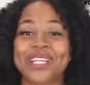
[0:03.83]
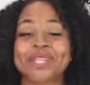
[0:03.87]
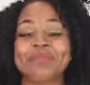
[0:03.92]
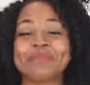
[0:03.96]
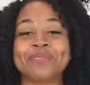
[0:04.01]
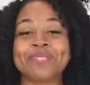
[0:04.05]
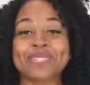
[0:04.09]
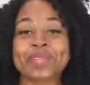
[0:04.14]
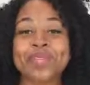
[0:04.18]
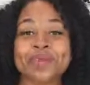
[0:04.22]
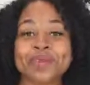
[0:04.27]
And
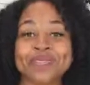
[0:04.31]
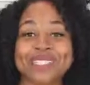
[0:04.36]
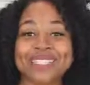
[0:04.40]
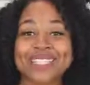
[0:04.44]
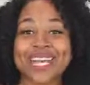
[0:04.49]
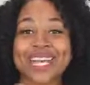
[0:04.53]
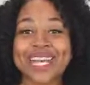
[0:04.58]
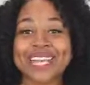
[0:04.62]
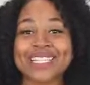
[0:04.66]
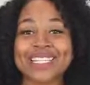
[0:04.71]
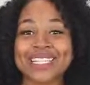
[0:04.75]
I'm so
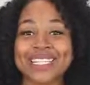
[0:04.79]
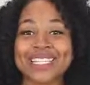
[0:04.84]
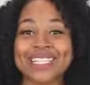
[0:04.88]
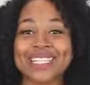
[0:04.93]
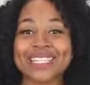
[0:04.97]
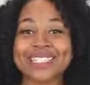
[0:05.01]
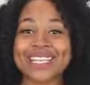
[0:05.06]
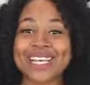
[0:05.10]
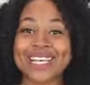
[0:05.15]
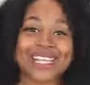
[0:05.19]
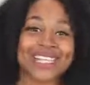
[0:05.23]

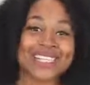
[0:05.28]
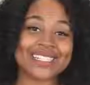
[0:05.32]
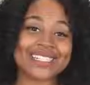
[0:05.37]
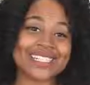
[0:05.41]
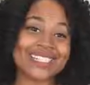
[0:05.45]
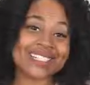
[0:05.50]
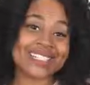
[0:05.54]
excited, guys.